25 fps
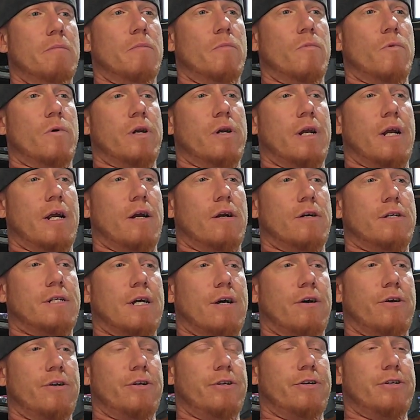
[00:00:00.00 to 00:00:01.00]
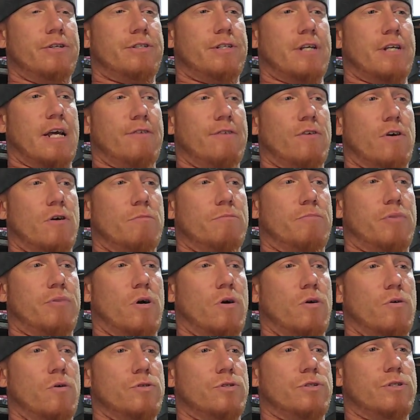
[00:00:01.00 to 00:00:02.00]
when they're telling you to save on
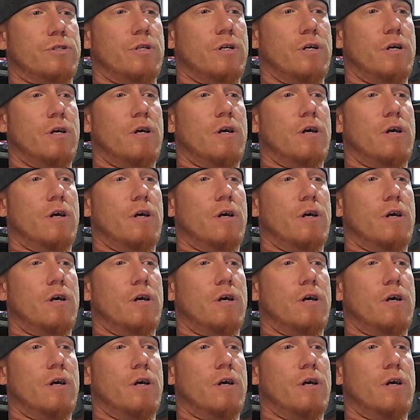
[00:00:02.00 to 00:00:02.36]
post,